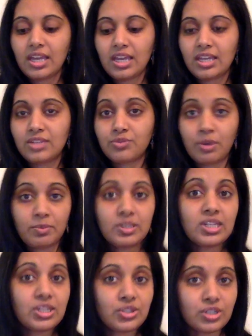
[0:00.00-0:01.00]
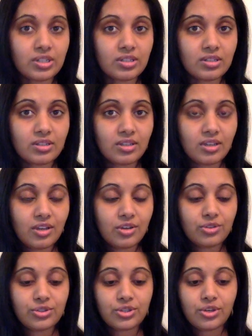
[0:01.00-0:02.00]
is repetition.
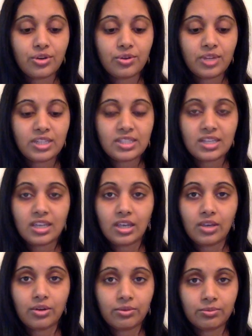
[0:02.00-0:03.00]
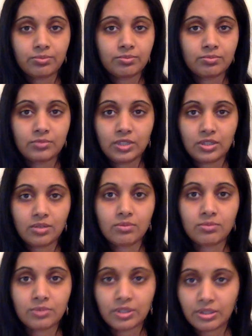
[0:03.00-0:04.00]
So let's say you're,
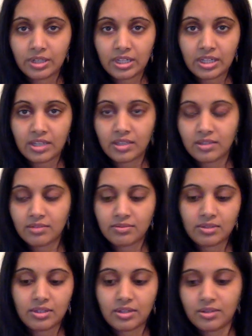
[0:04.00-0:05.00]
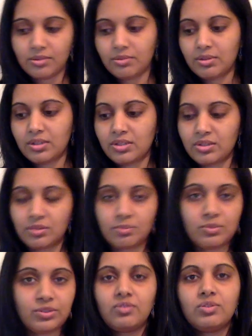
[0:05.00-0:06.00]
learning, a
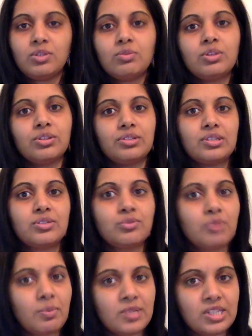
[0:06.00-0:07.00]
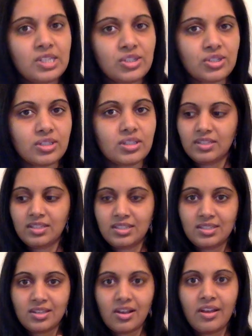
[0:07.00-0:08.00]
certain move, you will learn this through repetition. And this
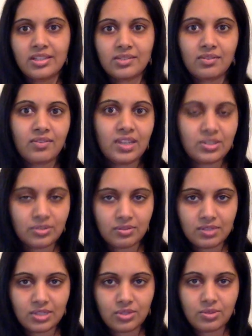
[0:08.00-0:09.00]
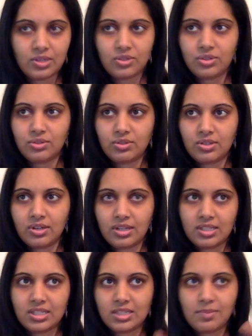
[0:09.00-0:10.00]
is a causal effect sort of situation. You start
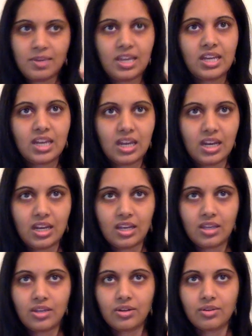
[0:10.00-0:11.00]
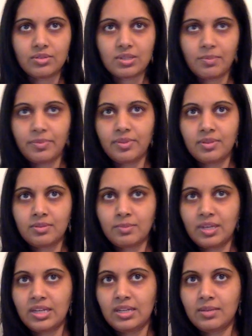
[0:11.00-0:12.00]
anticipating,
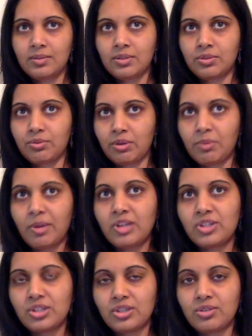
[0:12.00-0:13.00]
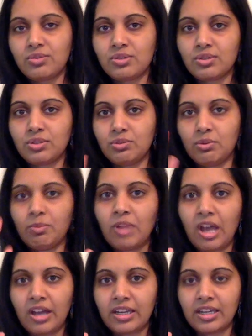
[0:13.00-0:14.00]
somebody throwing a punch at you, so you will
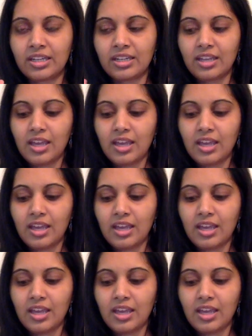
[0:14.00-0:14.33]
block it.